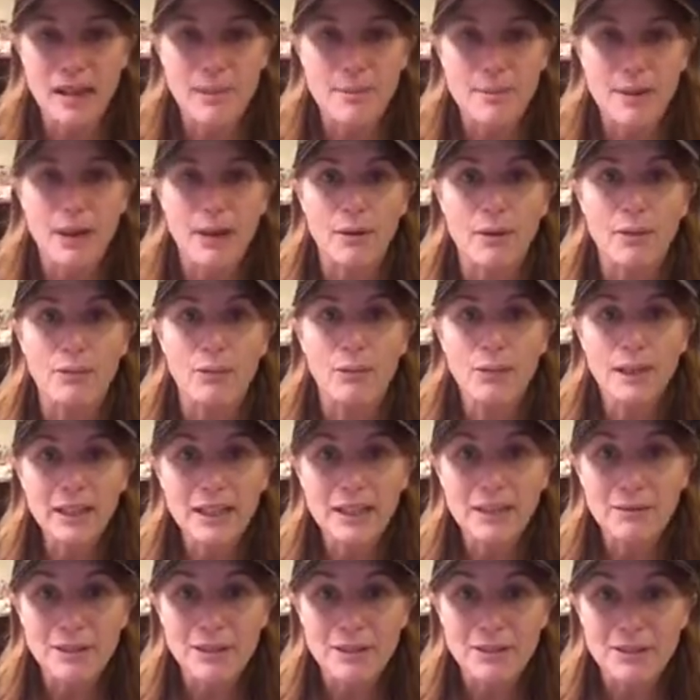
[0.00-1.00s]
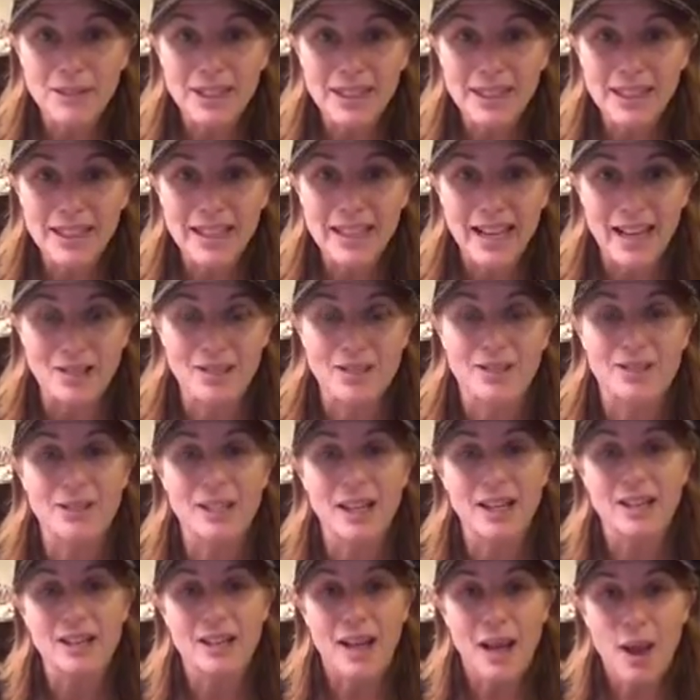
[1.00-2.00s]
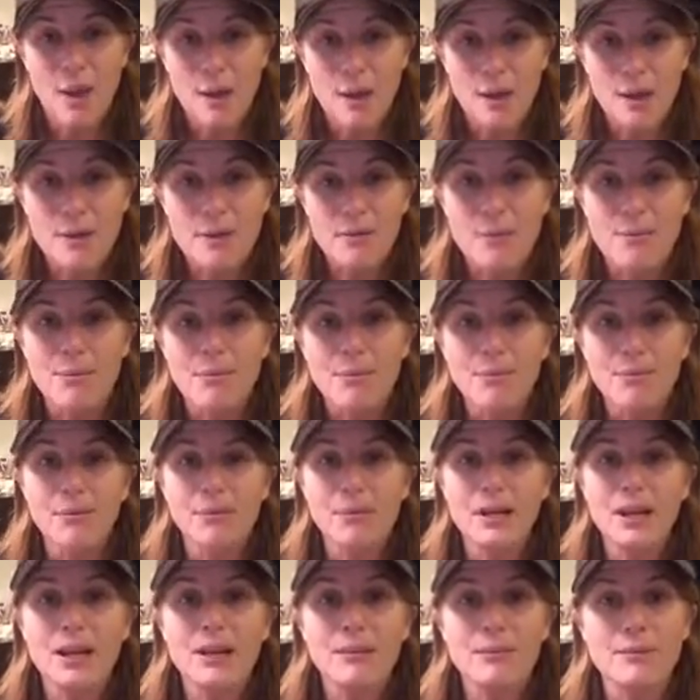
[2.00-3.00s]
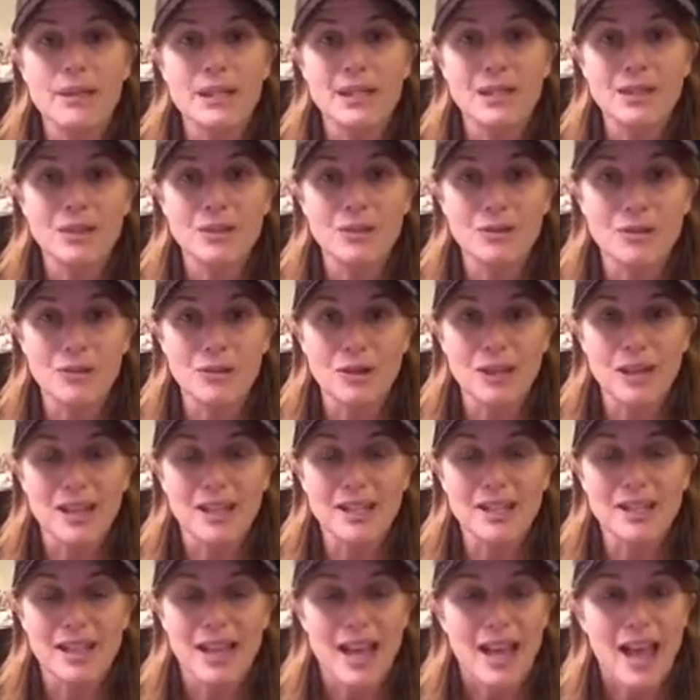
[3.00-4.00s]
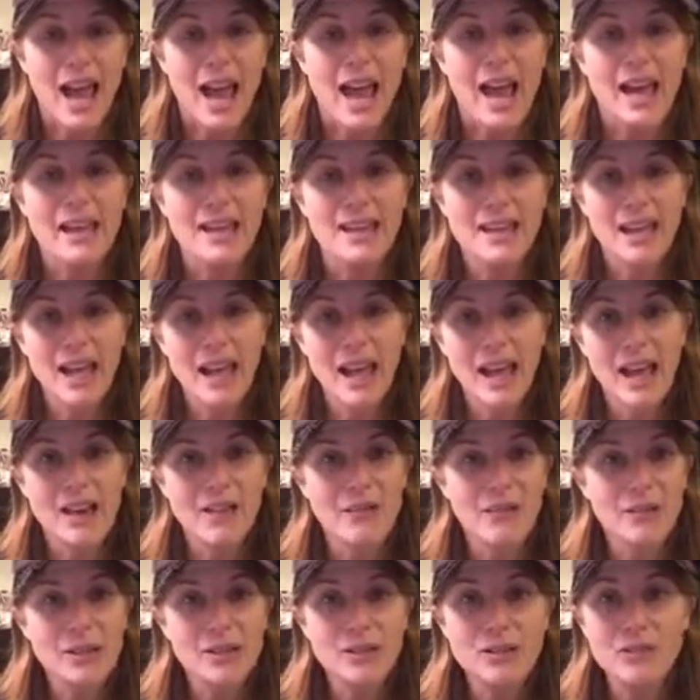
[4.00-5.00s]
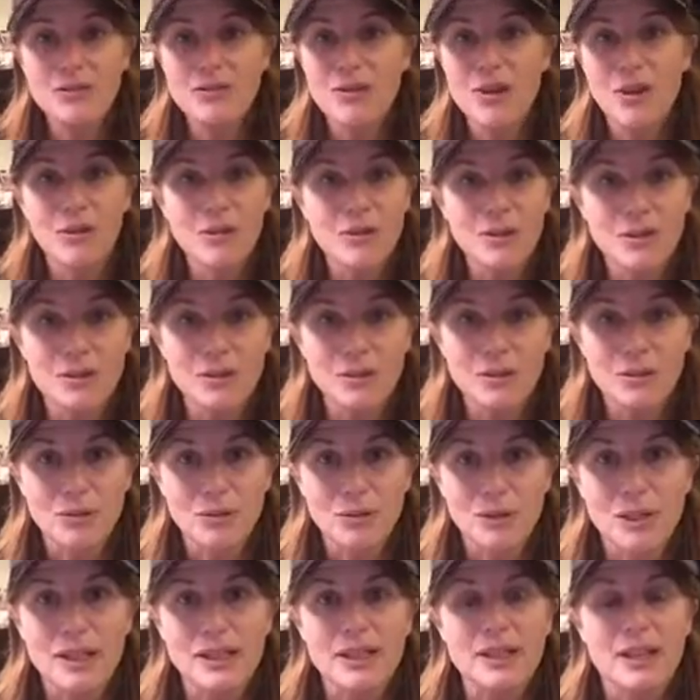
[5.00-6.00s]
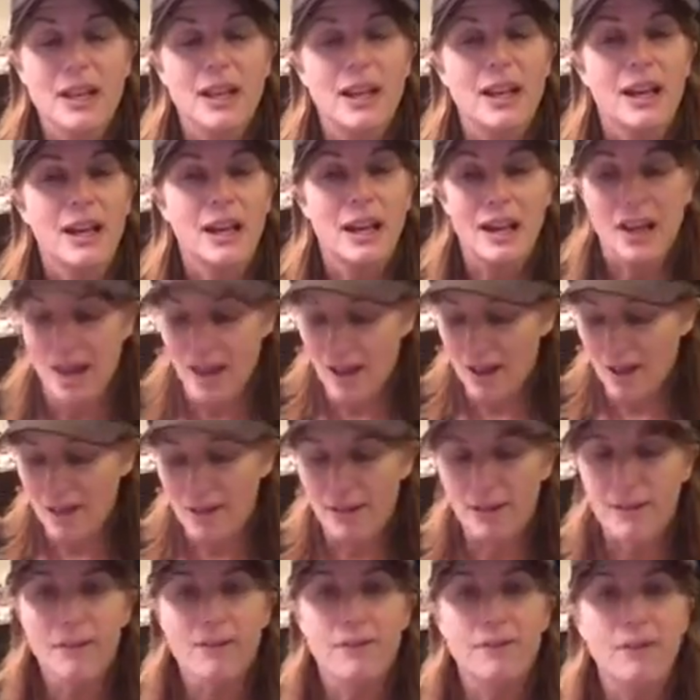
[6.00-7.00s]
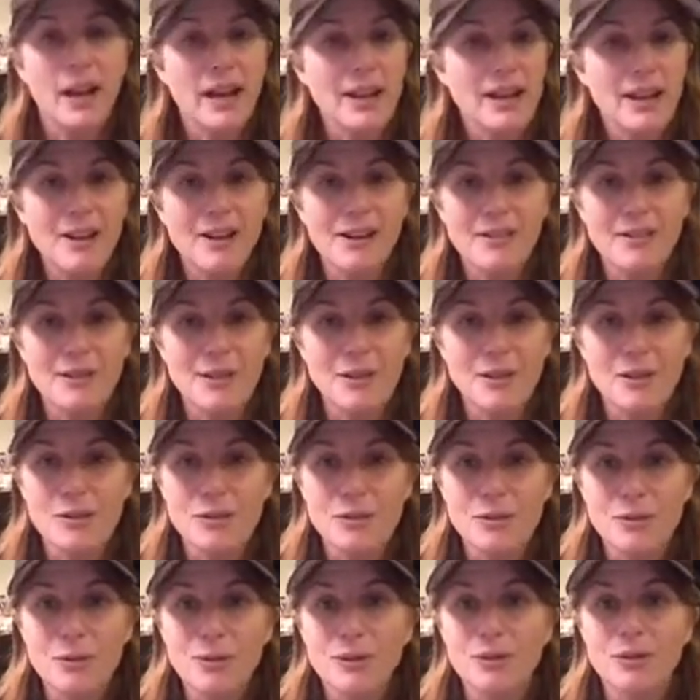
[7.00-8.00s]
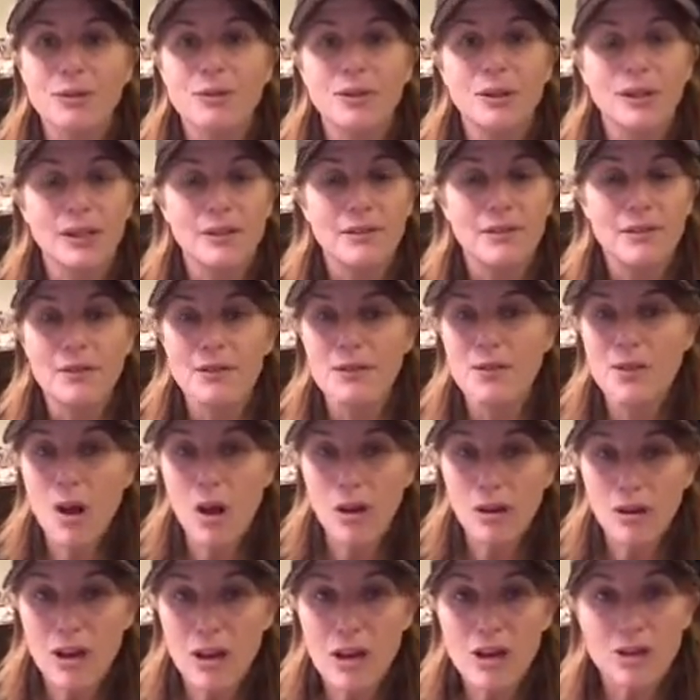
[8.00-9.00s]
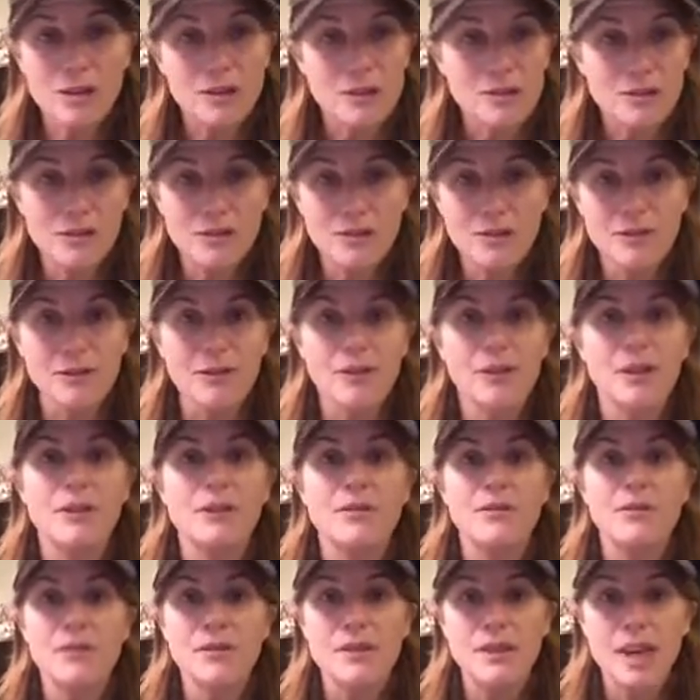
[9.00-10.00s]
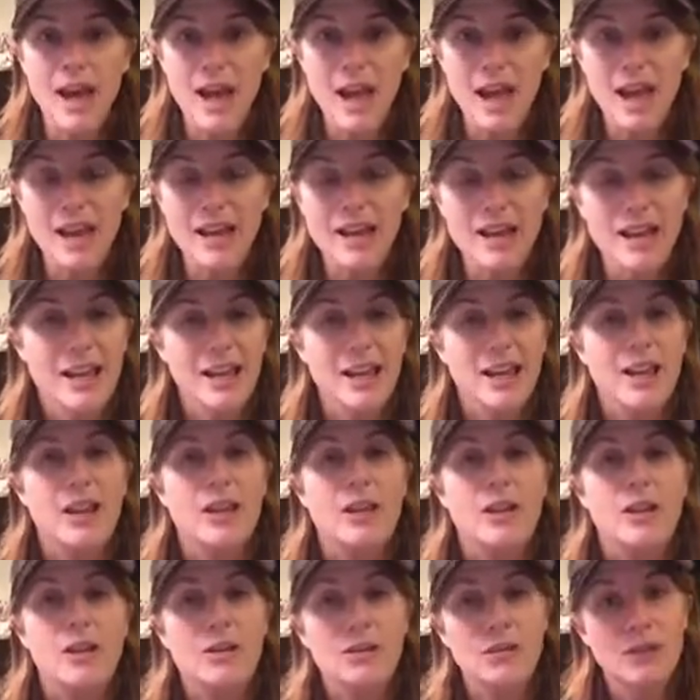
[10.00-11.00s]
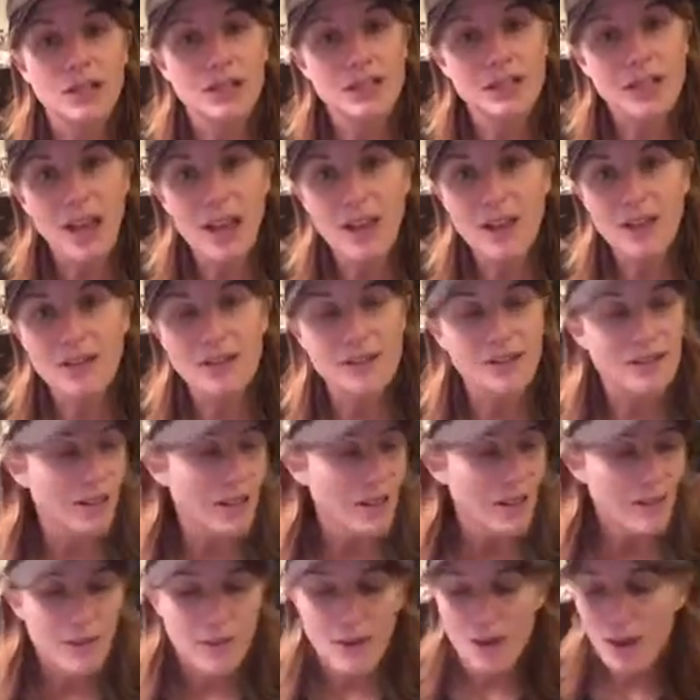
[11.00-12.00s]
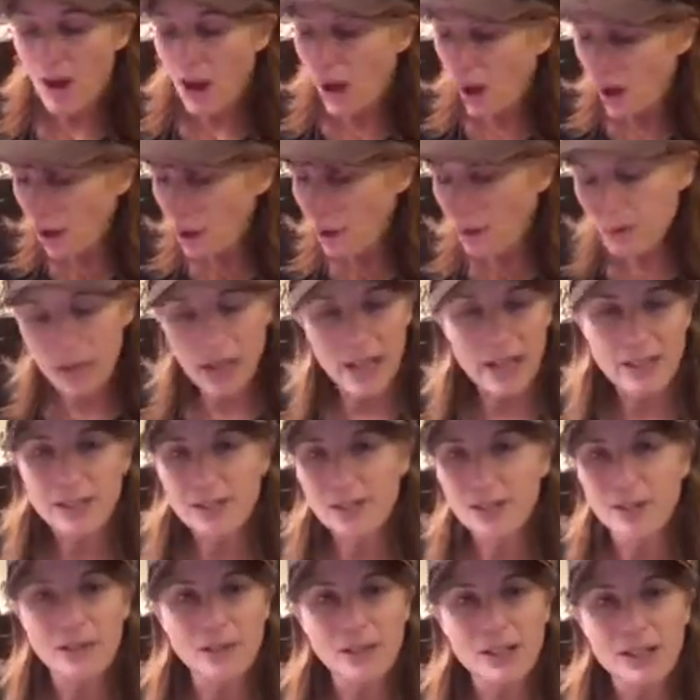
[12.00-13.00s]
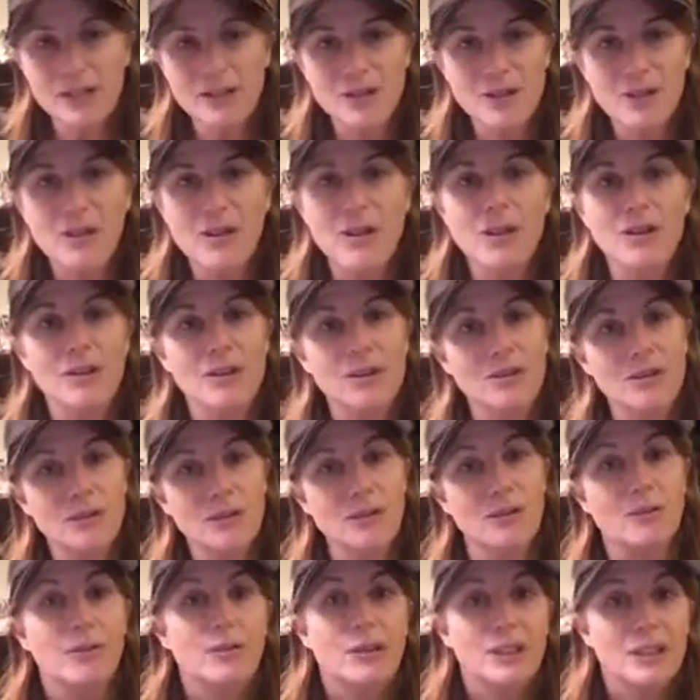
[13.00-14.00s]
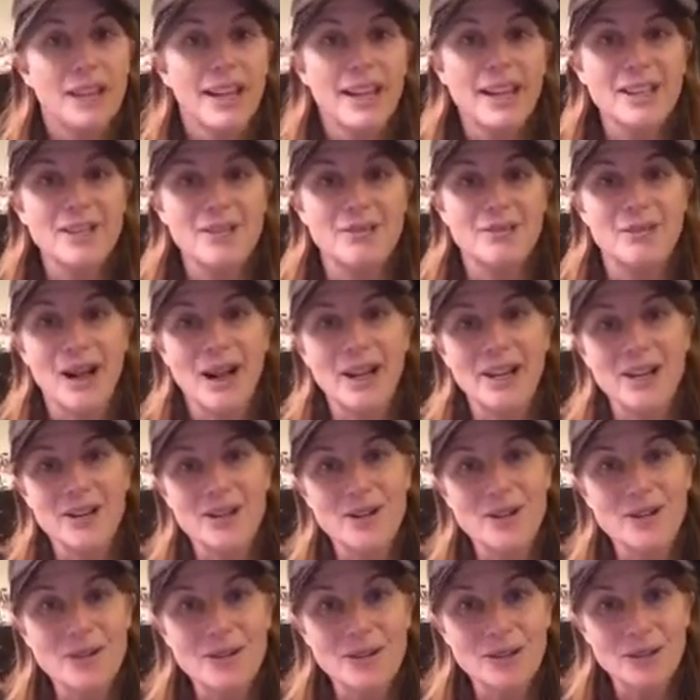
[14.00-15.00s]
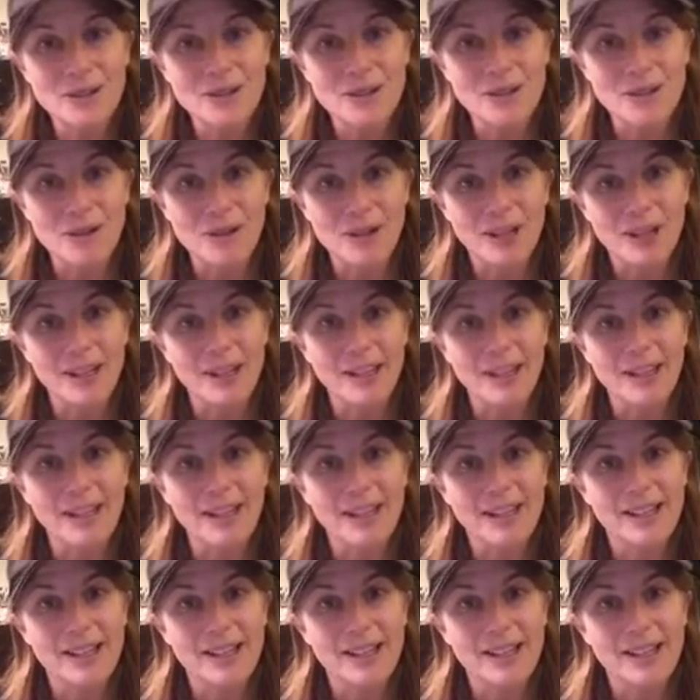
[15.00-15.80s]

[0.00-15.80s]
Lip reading: be a really revealing exercise. You can bring up these stories, and then once you know the stories, find out if they're true. If they're no longer true for you, then you can tell yourself, oh, that story is no longer true. Let's write a new story.